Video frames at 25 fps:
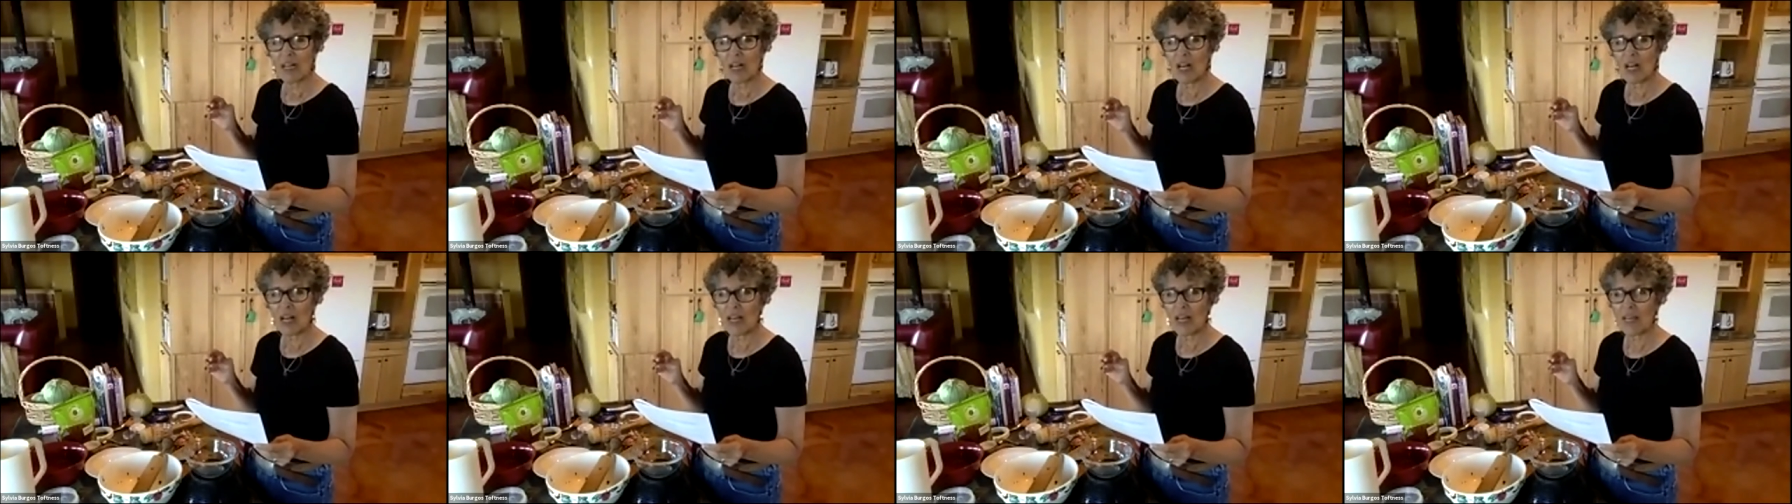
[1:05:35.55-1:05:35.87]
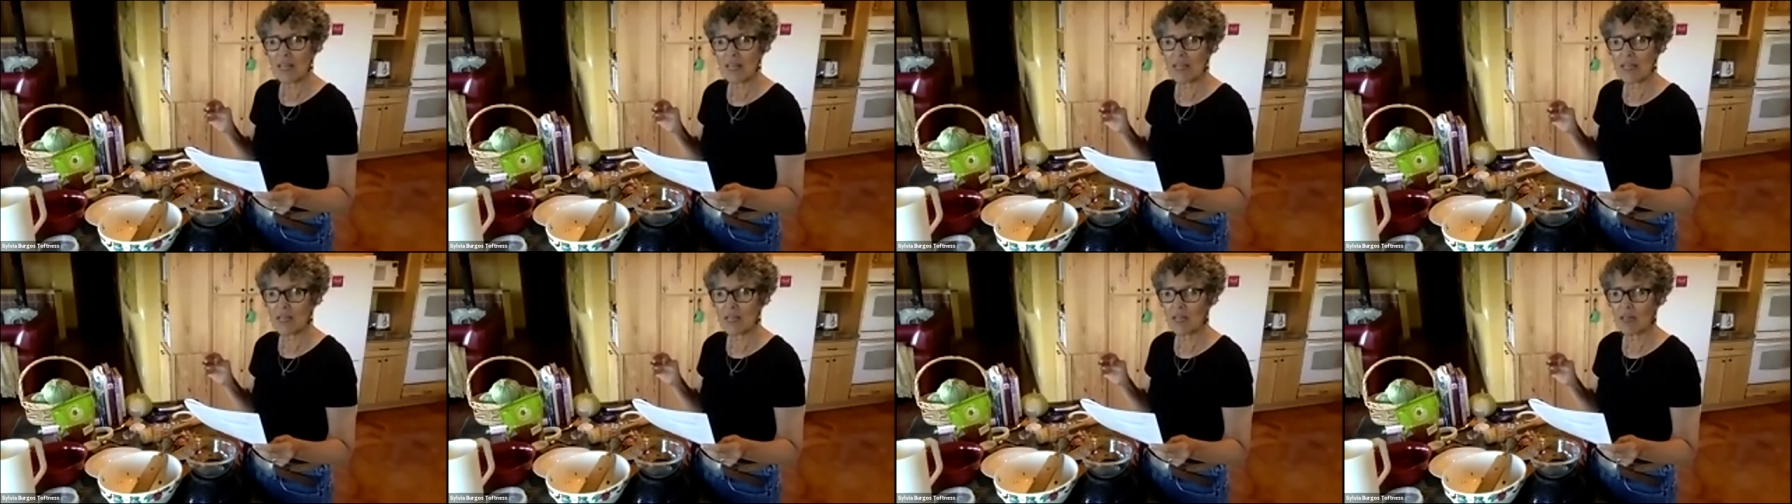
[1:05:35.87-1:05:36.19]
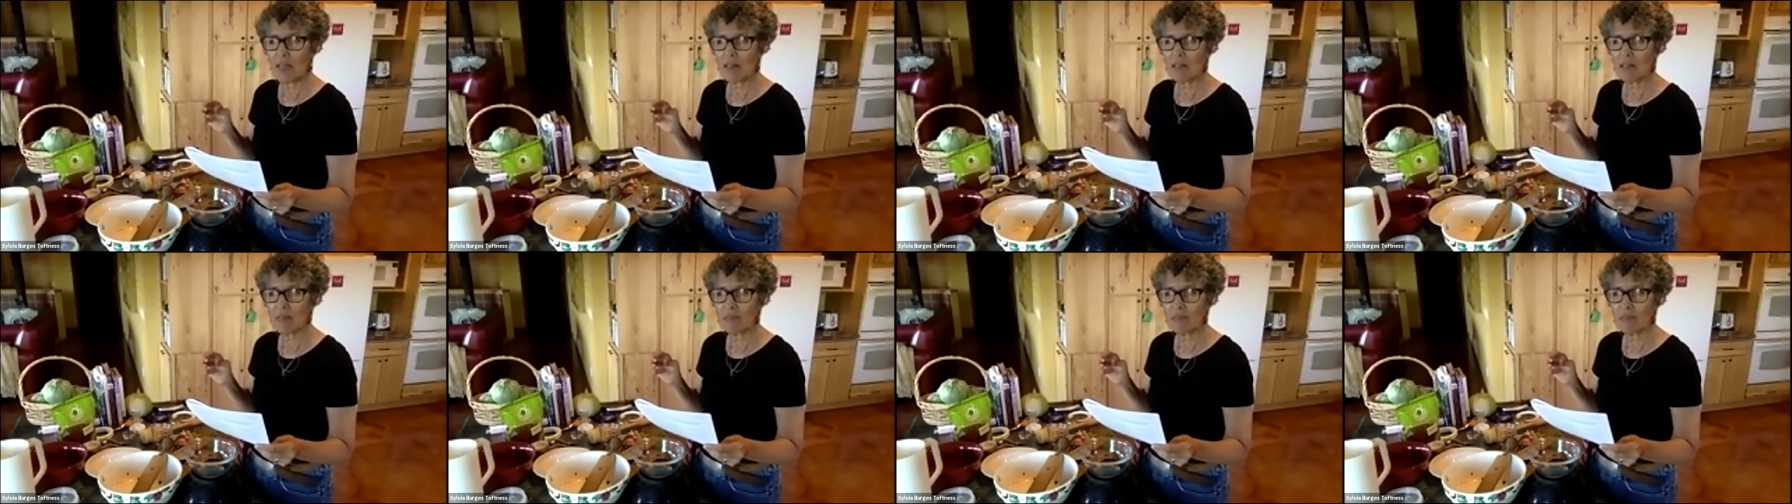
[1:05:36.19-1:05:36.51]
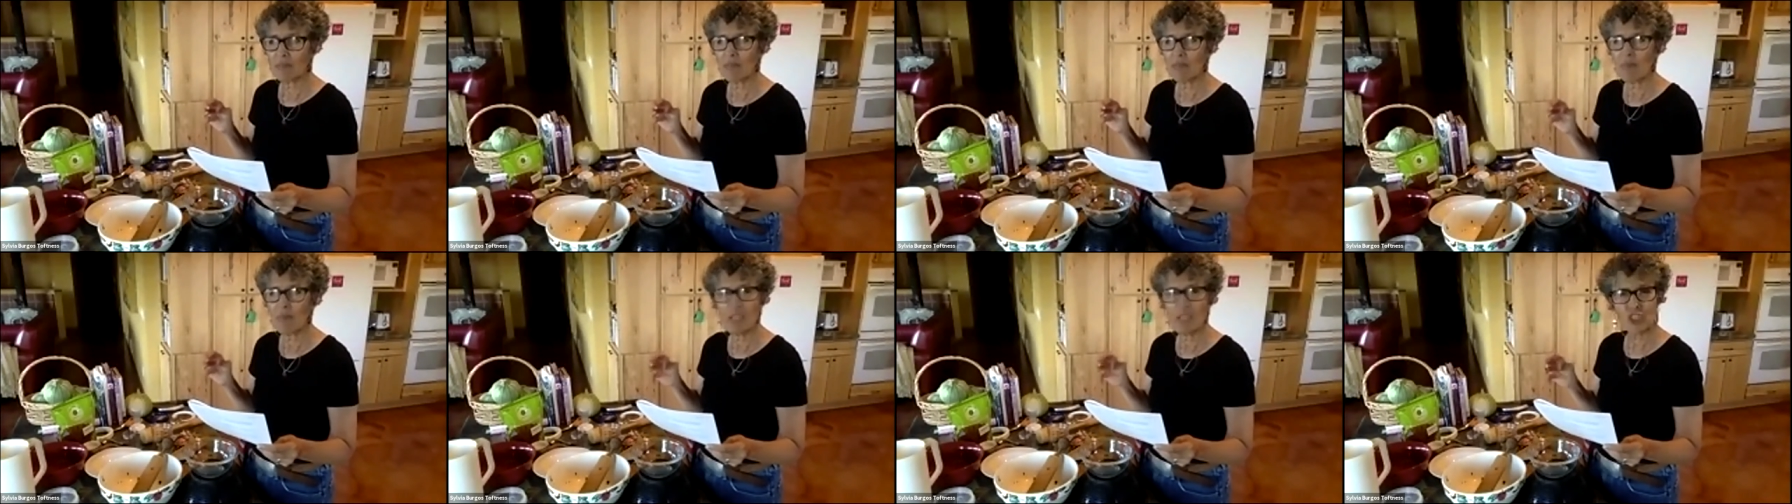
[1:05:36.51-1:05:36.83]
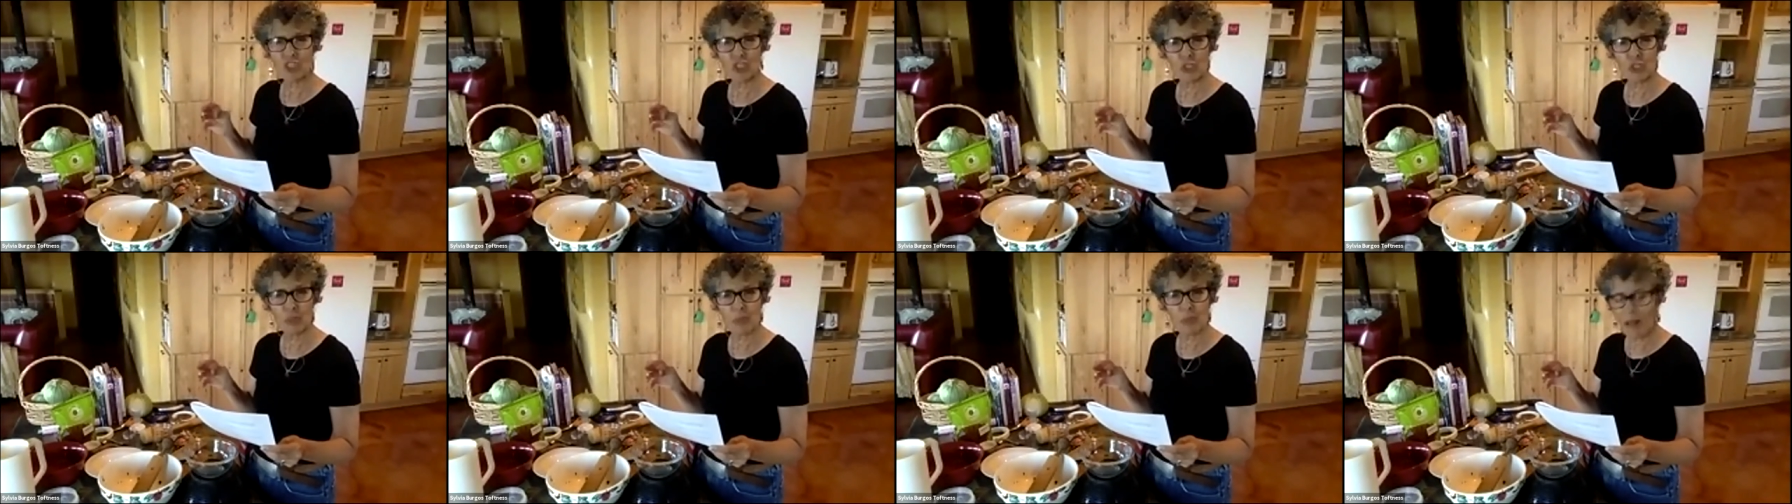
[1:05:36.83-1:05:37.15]
a mesh
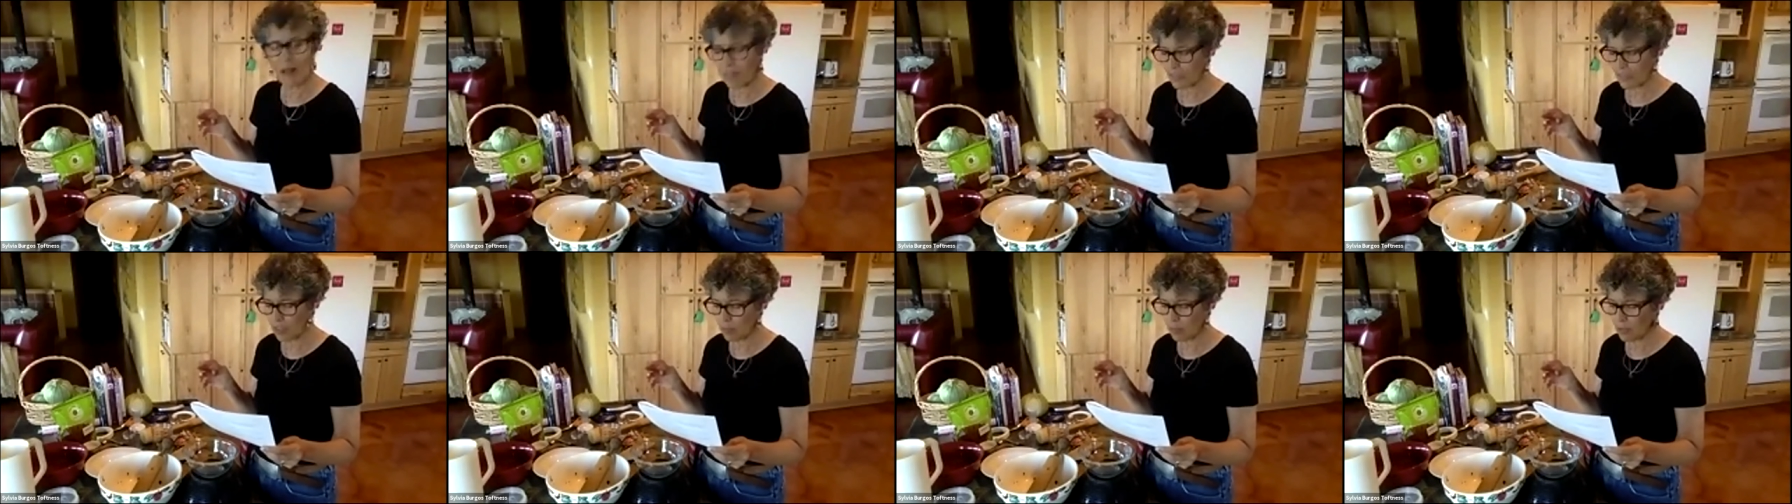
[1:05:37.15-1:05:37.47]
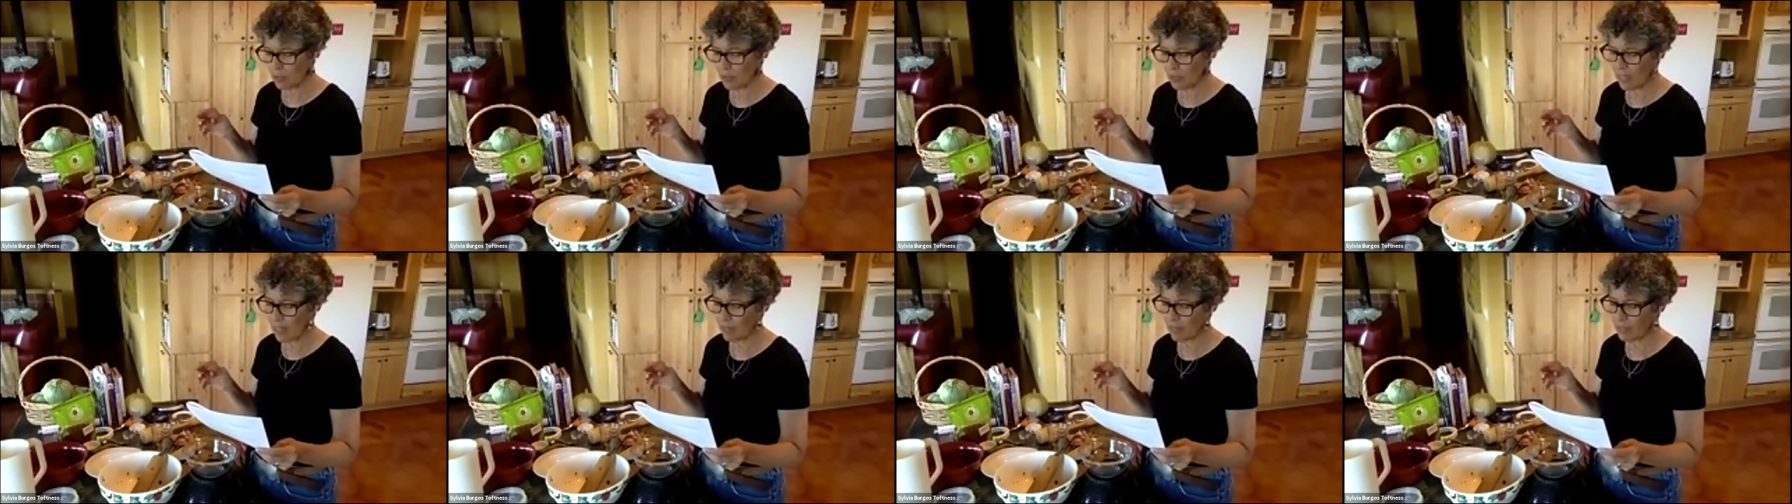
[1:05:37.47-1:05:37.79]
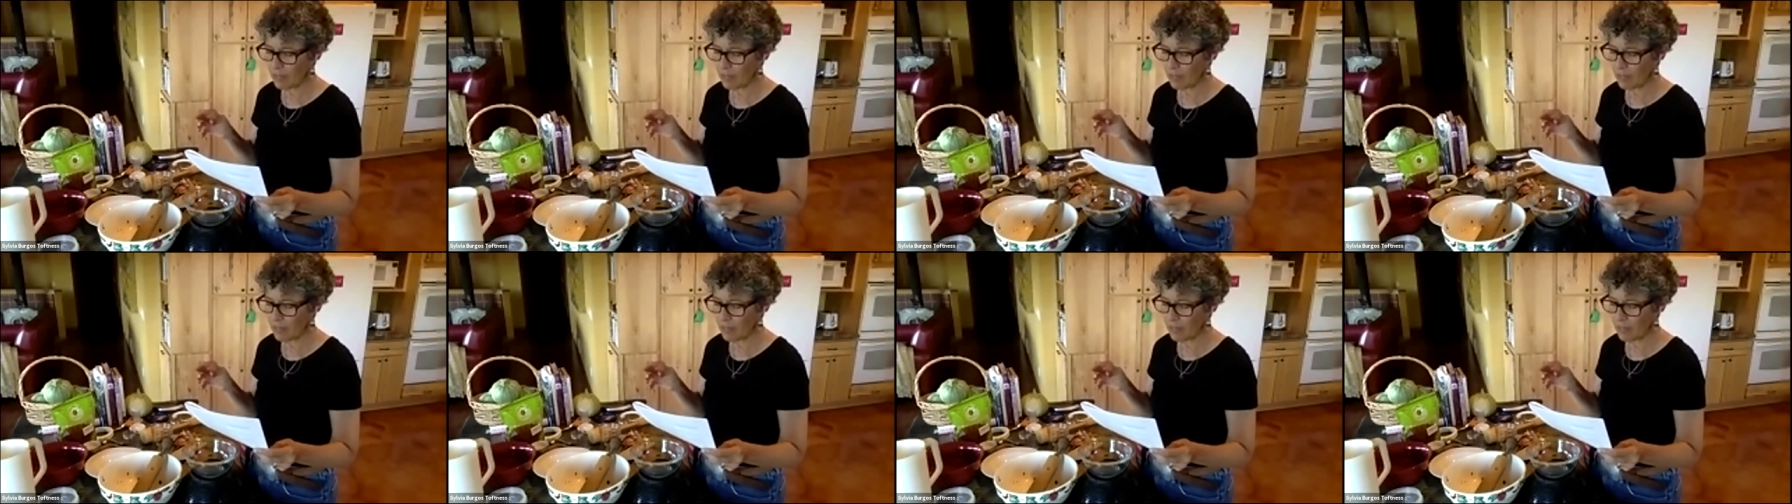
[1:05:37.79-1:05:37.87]
as possible out of